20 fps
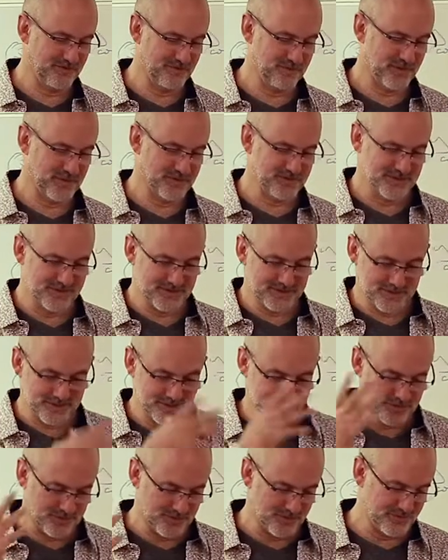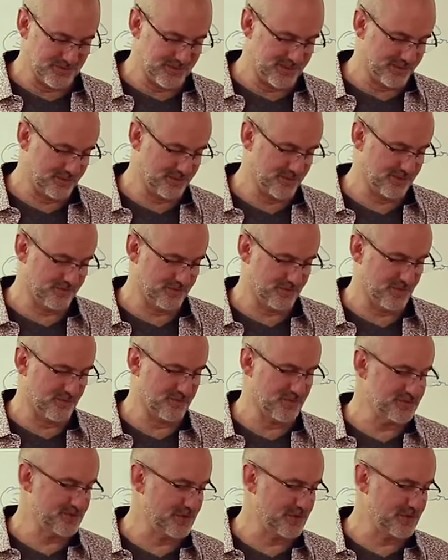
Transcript: of processing it, you're at the end level of it.